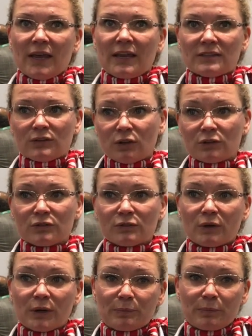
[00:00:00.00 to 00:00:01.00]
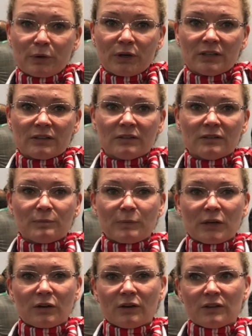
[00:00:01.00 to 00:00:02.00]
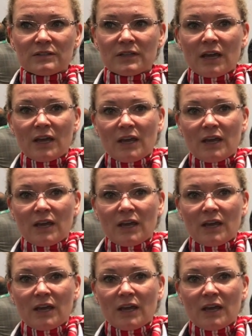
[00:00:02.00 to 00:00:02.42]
is also important because